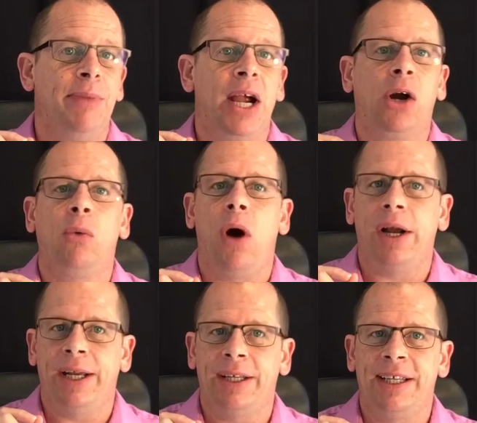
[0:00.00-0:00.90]

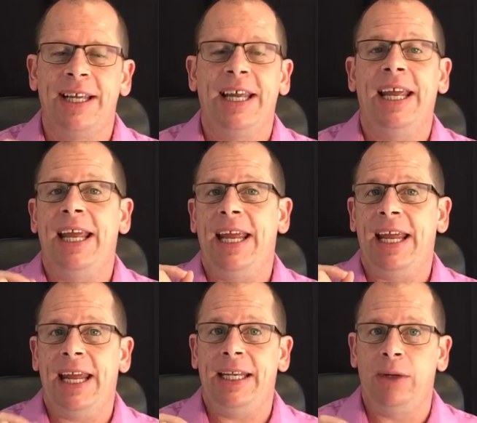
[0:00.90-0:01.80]
marijuana
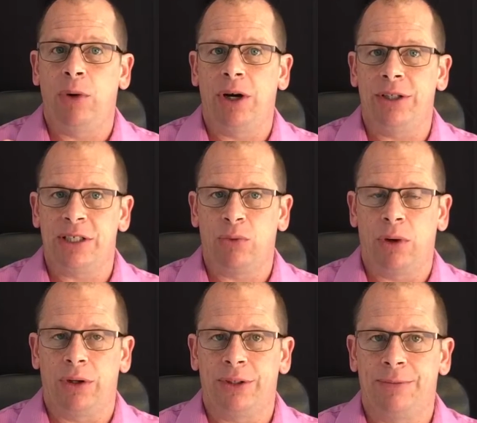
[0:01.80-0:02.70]
anywhere in this
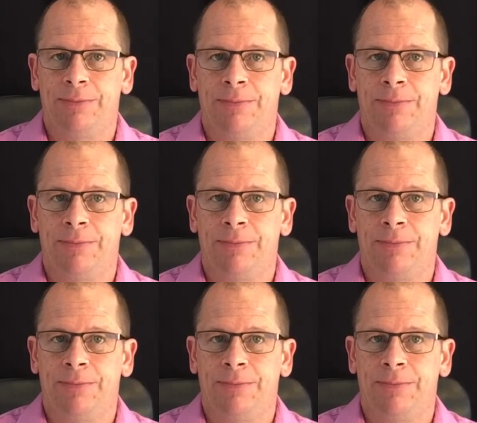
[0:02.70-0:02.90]
world?